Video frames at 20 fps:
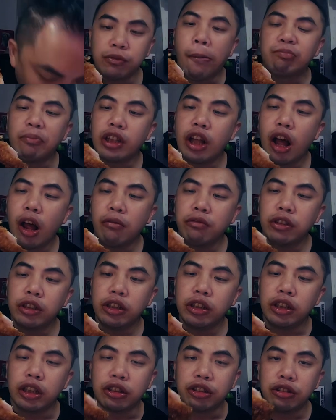
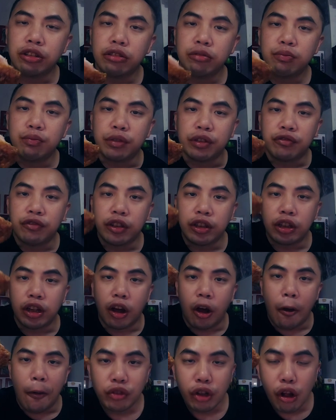Actually, I still prefer
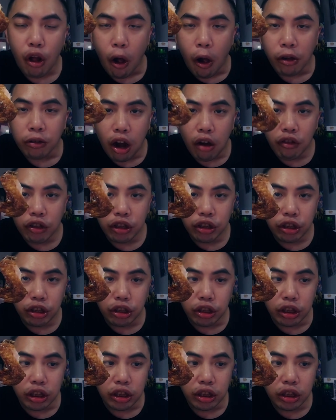the
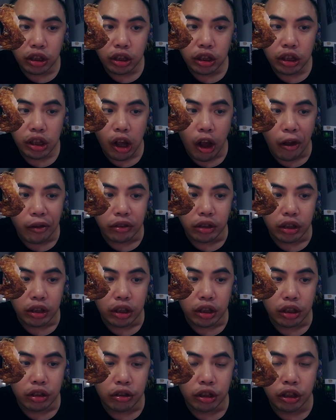original and
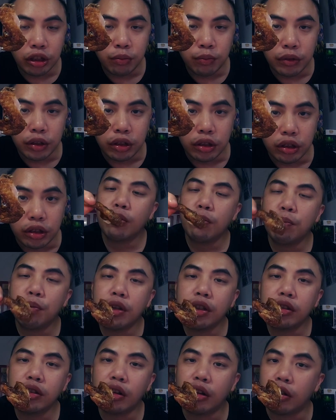the crispy
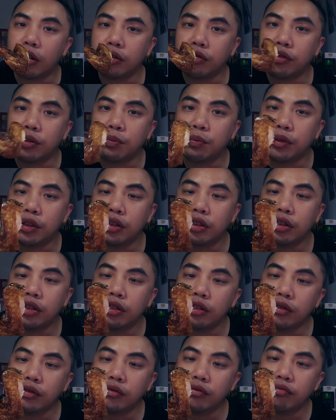two-piece or
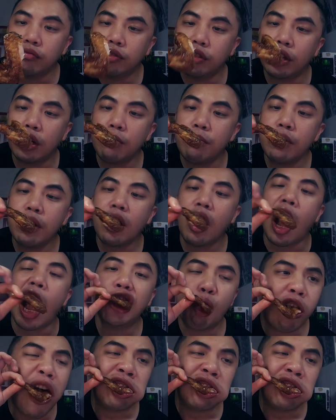three-piece chicken meal. Ah.